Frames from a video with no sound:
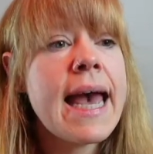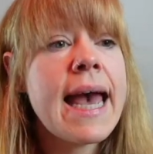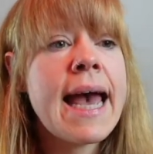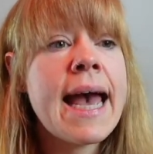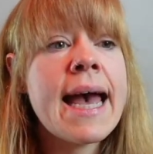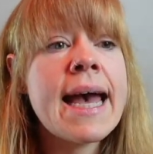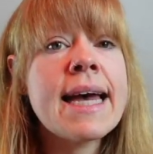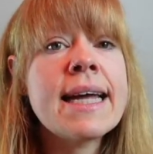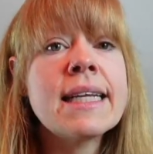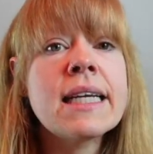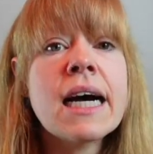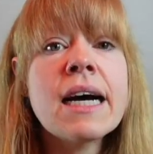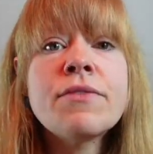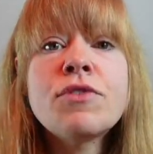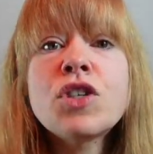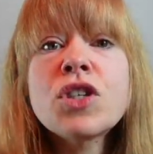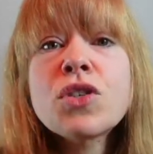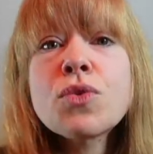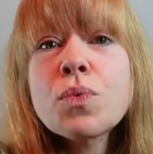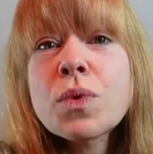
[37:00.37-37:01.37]
And
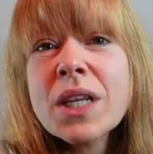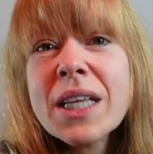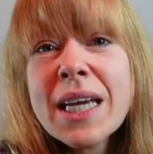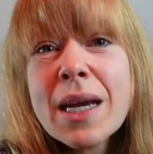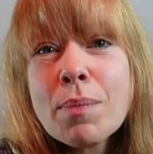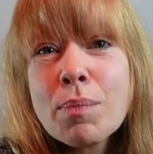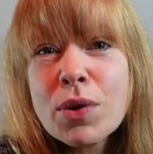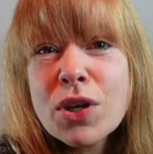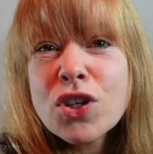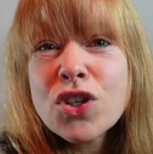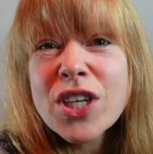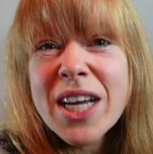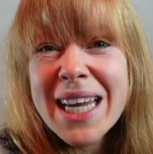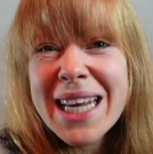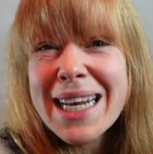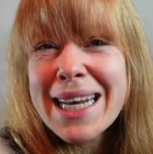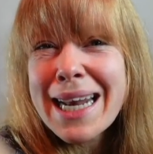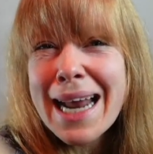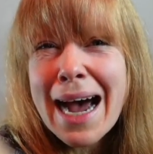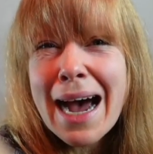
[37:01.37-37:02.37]
I've just really
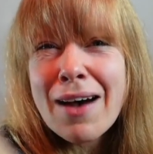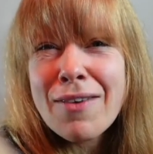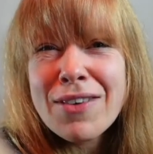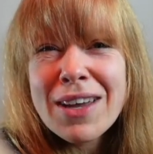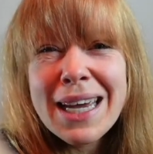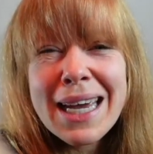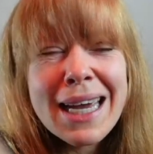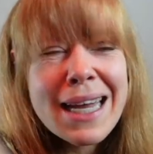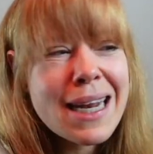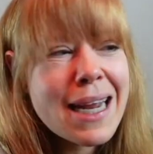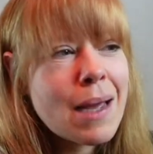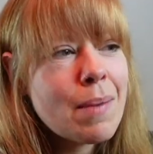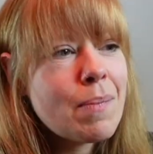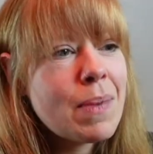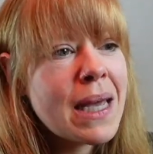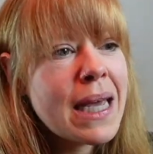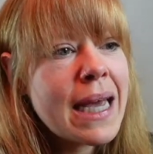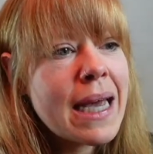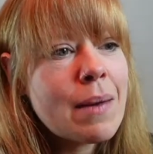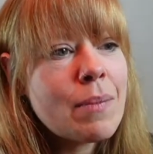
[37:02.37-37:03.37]
appreciated having it and
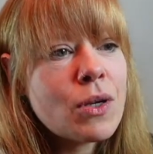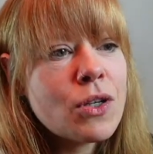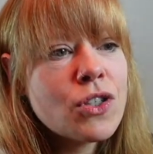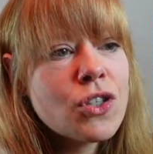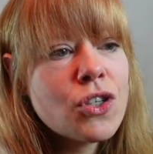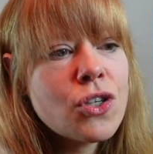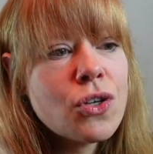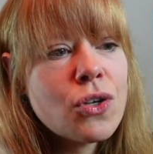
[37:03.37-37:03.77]
being able